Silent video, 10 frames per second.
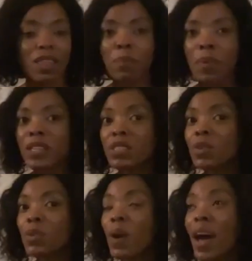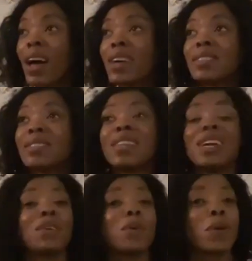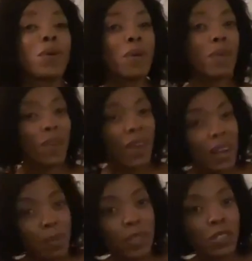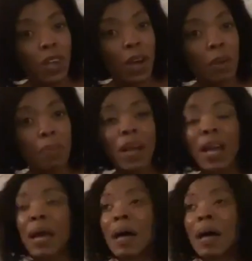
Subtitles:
the person who has the incredible job,